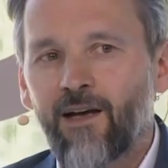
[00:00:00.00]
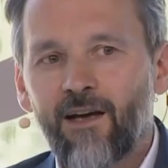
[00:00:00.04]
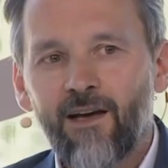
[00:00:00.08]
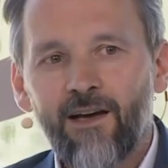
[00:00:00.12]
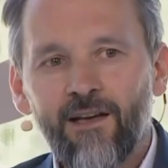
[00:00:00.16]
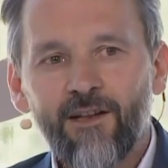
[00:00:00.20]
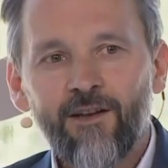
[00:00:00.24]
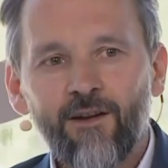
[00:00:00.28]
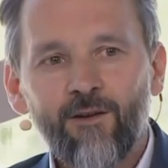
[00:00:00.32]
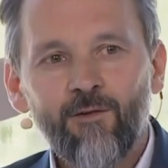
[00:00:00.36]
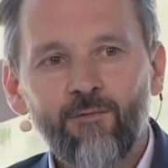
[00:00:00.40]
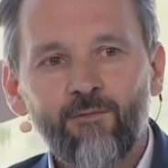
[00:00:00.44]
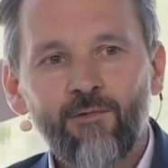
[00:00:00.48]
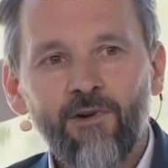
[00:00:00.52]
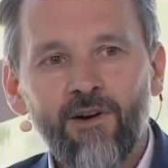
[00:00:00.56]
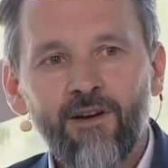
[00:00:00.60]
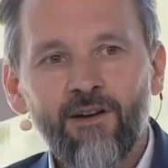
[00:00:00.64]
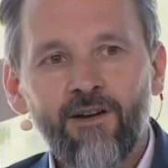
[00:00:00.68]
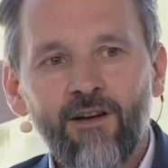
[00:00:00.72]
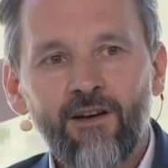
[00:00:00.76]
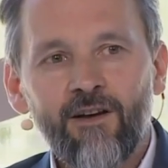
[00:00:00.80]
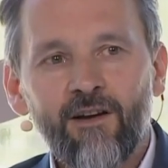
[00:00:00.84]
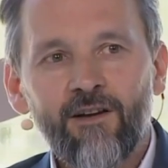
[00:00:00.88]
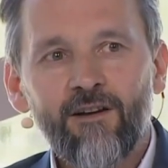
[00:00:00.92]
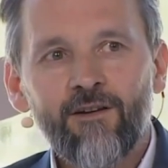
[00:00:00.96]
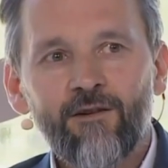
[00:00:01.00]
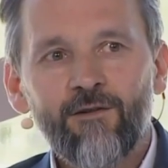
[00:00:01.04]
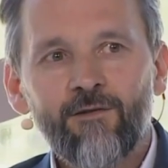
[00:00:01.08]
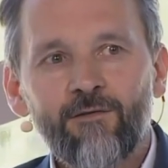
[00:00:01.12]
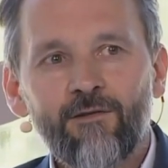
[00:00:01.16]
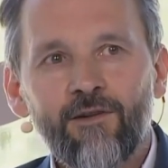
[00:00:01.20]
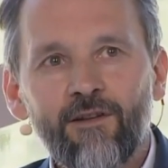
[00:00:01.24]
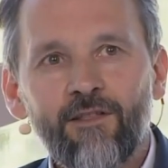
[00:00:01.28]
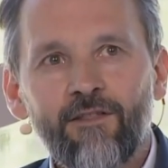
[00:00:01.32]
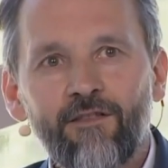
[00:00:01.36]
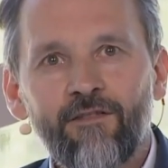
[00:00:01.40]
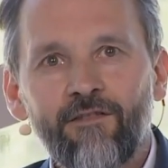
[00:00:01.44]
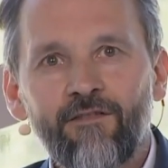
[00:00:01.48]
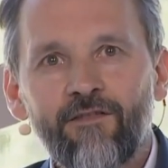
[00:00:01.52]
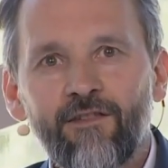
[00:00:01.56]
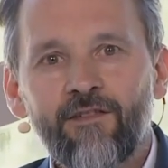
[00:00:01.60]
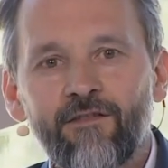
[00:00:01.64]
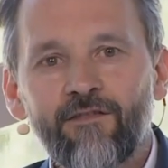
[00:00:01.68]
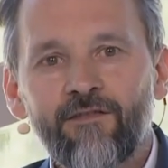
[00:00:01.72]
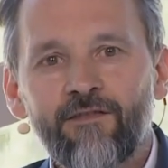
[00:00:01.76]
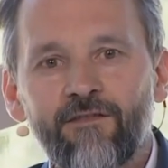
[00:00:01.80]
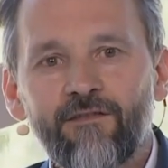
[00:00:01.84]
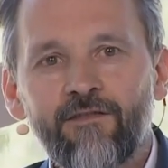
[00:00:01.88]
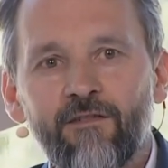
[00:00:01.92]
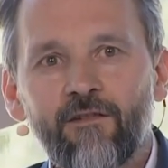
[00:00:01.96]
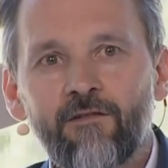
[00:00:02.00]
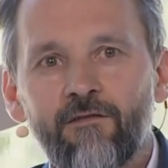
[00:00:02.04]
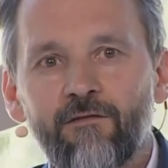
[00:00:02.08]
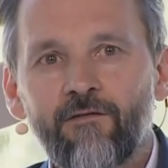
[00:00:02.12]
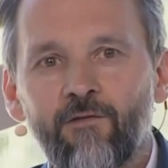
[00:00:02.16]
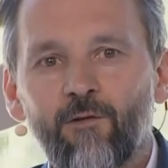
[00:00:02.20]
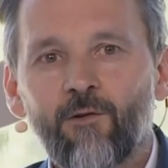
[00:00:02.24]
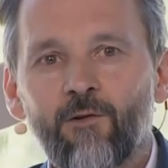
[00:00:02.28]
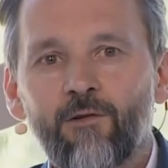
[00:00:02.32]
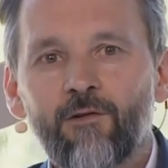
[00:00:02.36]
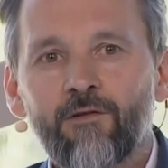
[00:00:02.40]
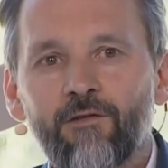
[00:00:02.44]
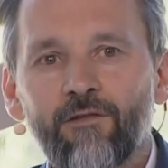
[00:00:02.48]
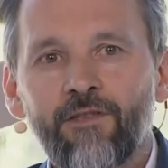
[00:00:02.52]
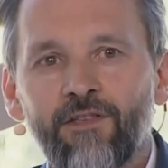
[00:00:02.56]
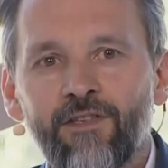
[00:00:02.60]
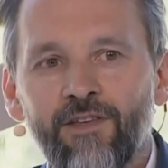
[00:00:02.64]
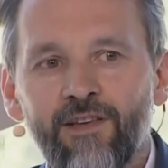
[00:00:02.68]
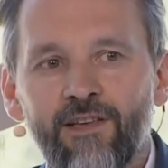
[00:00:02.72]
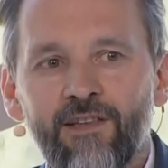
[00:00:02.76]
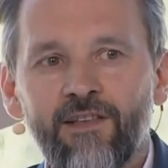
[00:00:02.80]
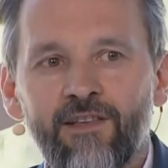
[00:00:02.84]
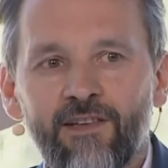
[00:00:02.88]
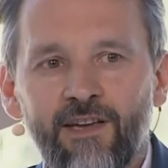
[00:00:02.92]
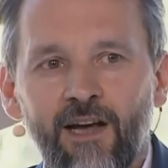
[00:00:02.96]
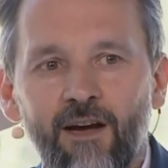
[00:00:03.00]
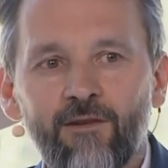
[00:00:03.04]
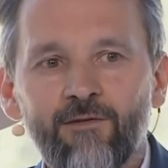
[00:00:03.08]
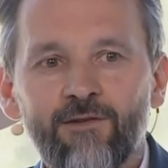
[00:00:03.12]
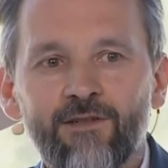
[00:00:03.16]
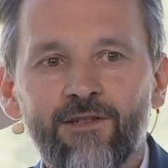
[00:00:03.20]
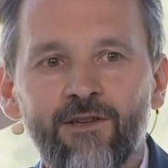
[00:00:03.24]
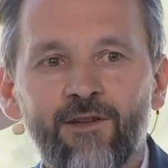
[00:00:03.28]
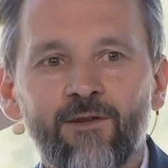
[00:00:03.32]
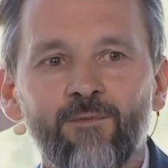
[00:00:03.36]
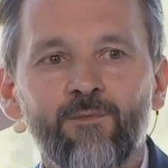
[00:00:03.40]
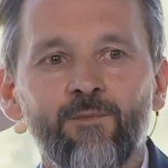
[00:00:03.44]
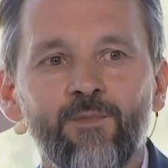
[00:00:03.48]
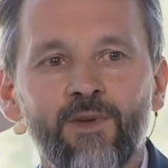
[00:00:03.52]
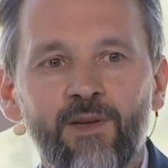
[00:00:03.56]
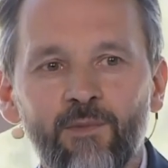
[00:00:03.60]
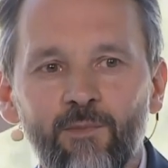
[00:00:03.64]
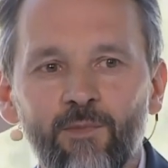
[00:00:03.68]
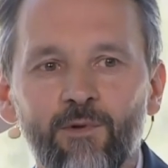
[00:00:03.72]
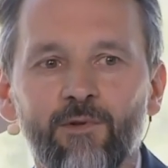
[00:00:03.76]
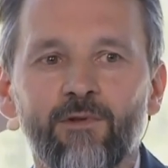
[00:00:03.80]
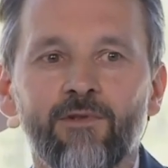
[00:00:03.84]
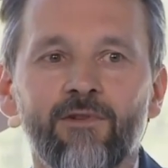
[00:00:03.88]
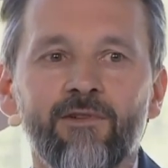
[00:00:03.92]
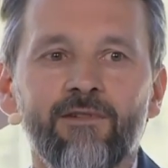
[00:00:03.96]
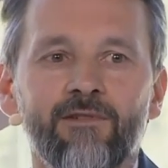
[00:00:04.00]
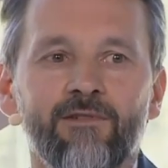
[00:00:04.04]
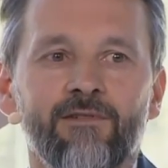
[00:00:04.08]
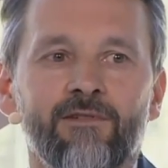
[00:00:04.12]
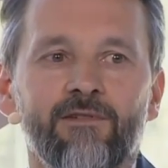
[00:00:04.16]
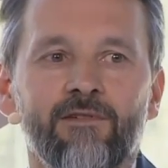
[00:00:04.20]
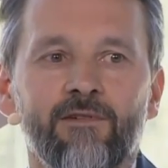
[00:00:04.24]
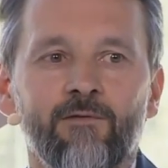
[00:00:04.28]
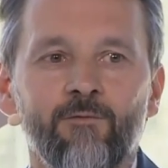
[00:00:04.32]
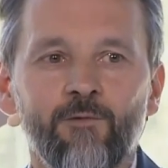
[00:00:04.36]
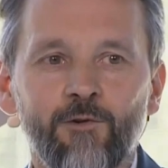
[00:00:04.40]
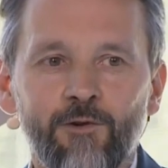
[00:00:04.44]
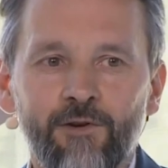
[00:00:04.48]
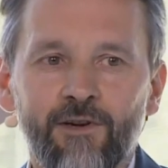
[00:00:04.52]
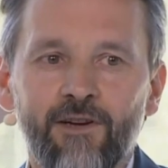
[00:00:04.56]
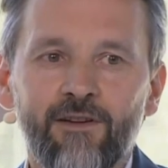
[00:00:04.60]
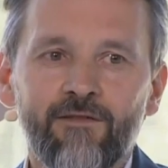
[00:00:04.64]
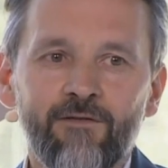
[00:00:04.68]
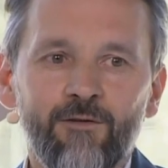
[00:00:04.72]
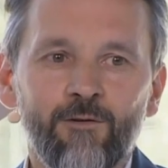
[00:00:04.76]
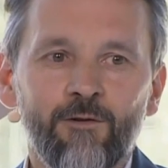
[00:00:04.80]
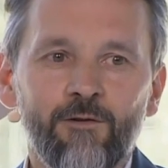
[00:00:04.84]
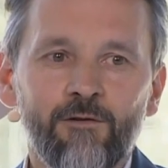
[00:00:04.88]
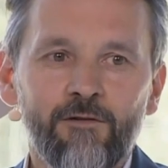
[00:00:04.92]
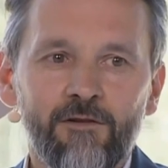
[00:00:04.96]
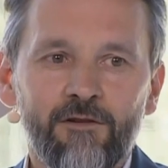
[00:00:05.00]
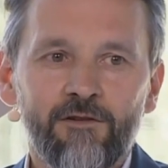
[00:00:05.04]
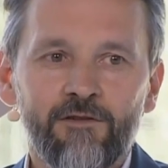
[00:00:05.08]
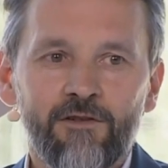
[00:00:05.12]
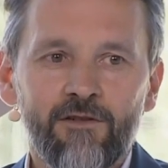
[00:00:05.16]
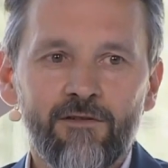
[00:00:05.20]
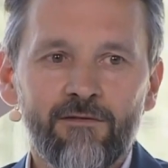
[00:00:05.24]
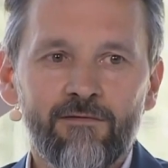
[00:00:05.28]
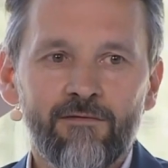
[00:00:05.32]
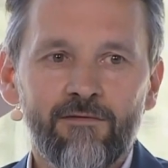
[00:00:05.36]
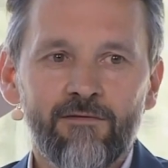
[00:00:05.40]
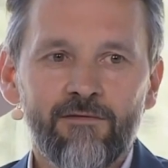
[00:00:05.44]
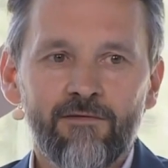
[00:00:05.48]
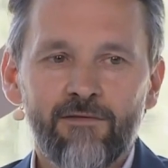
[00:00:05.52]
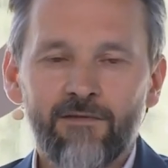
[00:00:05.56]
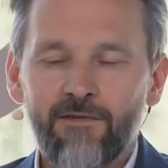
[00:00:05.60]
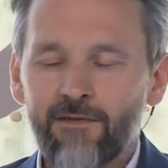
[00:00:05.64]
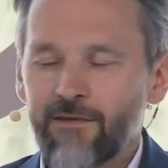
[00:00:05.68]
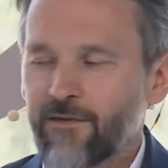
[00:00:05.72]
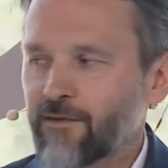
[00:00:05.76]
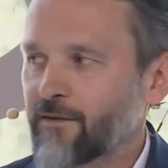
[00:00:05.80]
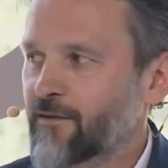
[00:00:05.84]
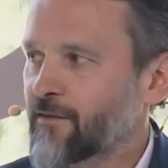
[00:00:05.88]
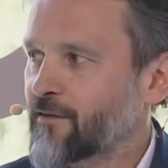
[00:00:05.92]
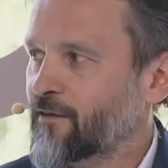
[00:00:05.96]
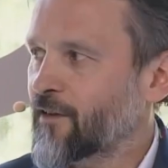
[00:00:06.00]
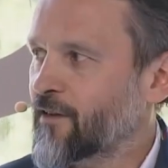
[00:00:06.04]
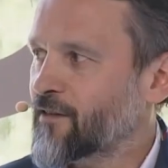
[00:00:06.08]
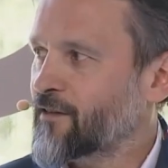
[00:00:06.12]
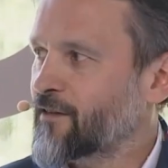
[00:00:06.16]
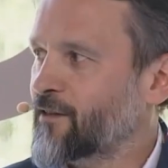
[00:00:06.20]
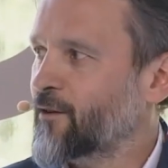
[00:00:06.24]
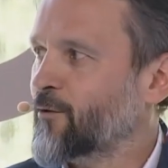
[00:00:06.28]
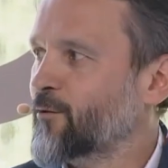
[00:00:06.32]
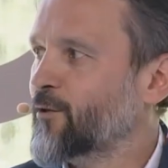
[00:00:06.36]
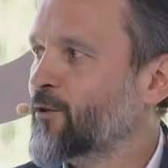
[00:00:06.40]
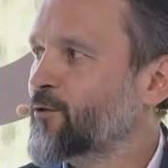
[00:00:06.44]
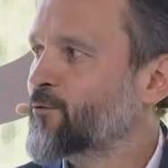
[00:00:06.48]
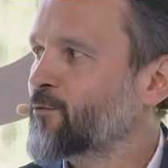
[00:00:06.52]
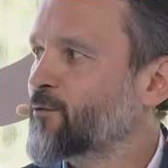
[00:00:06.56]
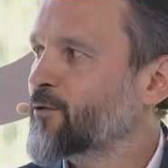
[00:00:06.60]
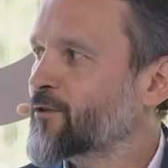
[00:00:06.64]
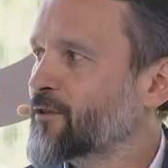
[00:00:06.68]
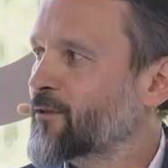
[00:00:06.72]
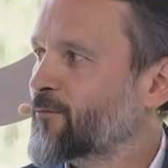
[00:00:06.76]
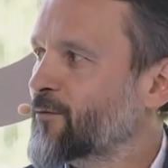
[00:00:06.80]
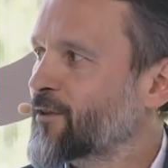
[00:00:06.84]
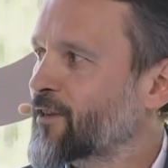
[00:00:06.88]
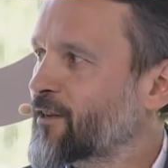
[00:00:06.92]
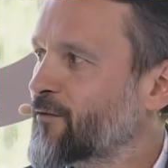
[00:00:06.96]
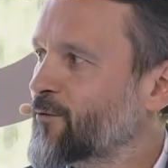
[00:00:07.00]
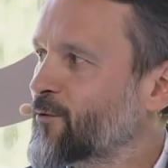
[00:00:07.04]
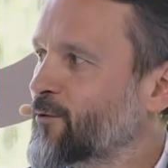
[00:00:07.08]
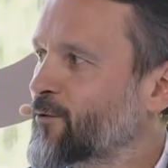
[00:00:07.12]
And 140,000 people working for Orange. That's the only two words I will give